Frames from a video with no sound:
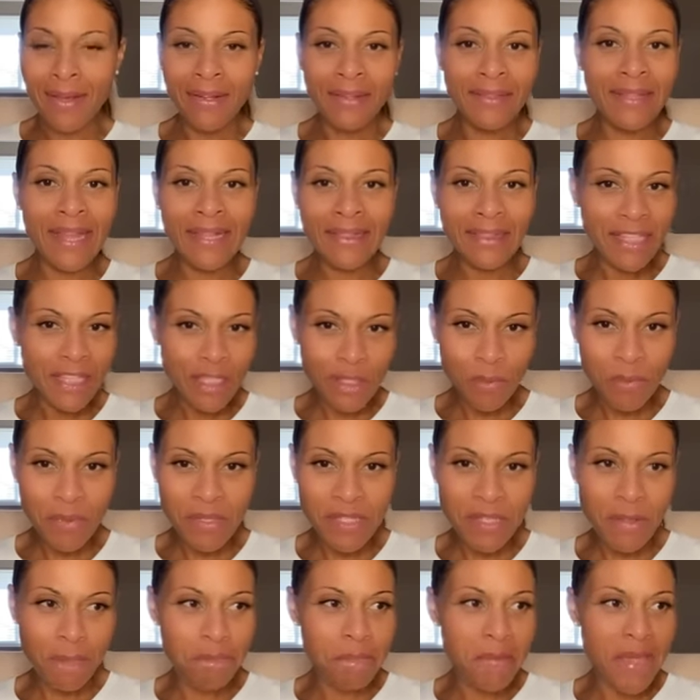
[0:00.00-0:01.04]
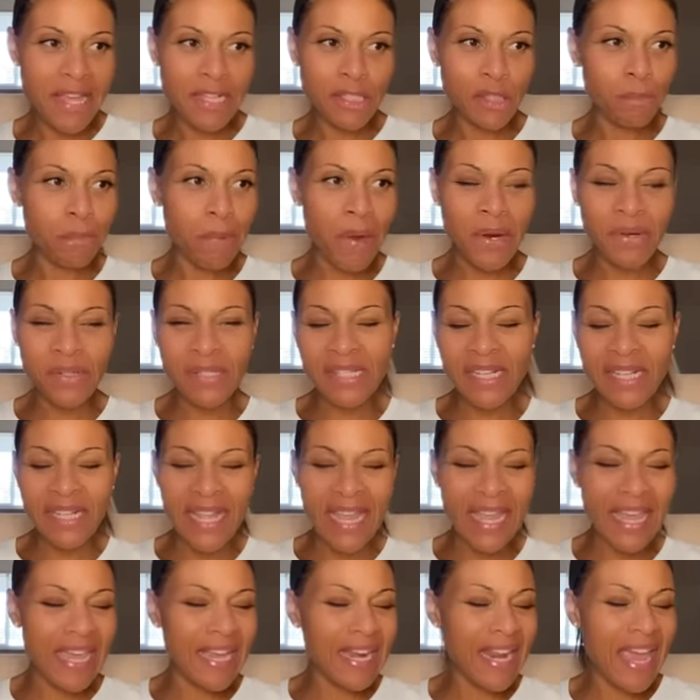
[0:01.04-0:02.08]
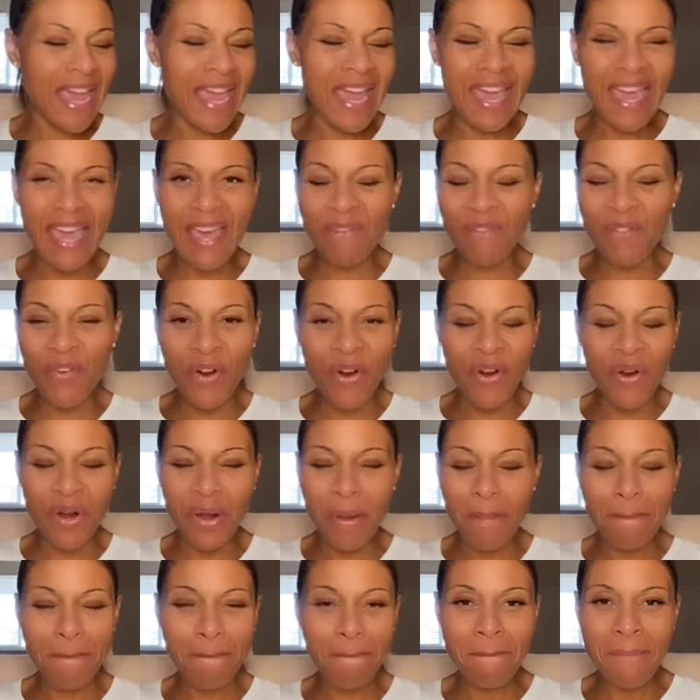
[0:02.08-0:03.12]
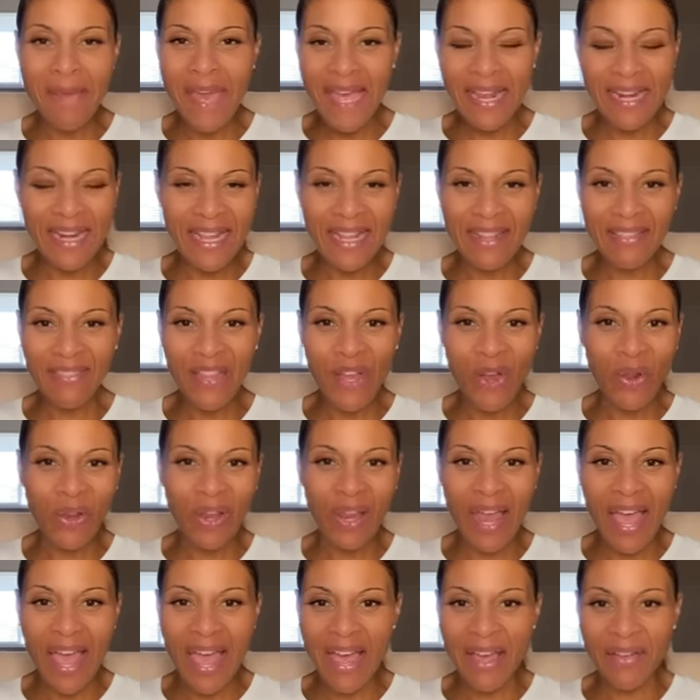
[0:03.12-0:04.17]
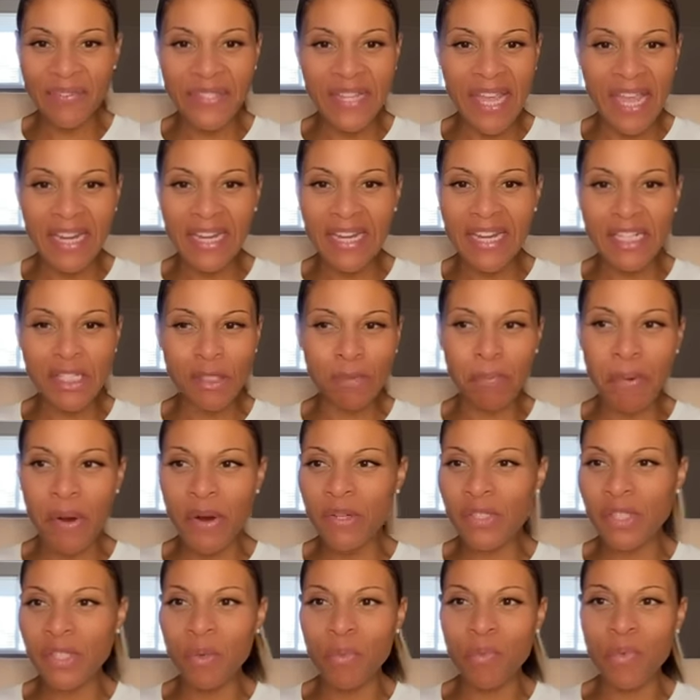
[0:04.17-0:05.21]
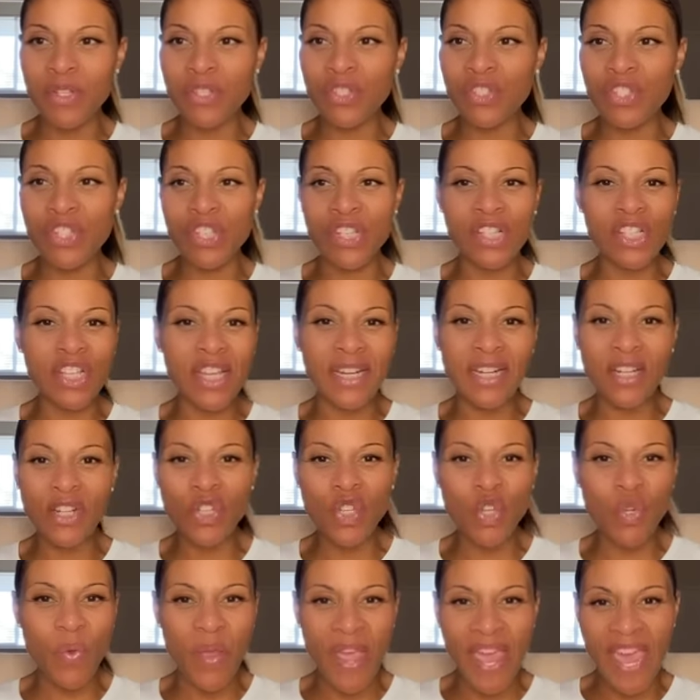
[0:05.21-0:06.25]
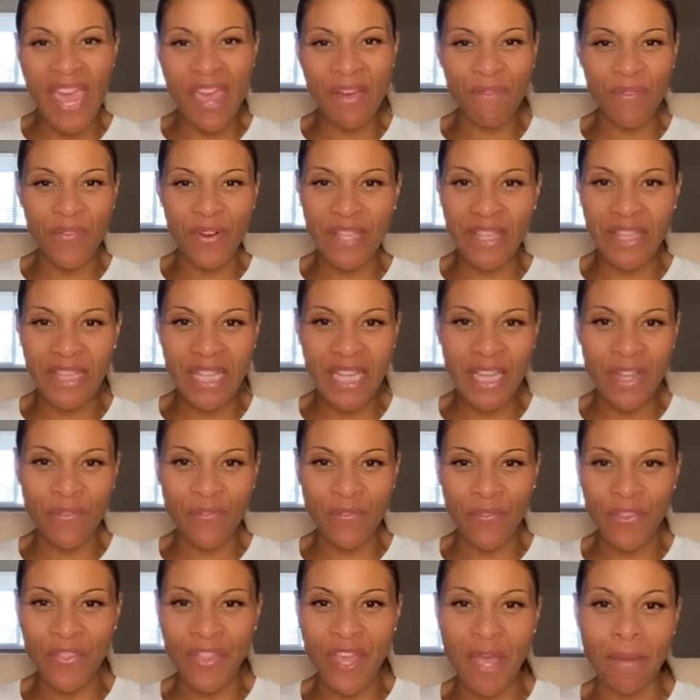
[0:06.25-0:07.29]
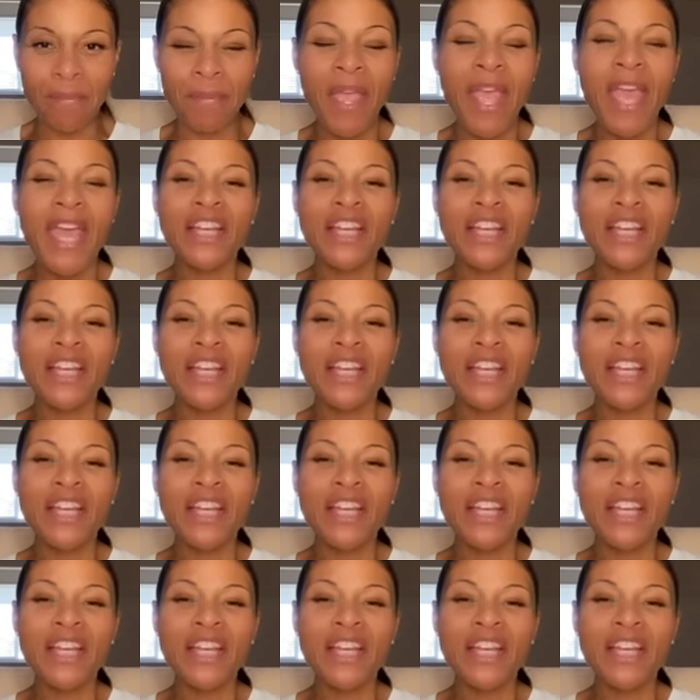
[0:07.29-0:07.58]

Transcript: That this was the best person they had ever met in their lives. And this person was just going to do everything for them.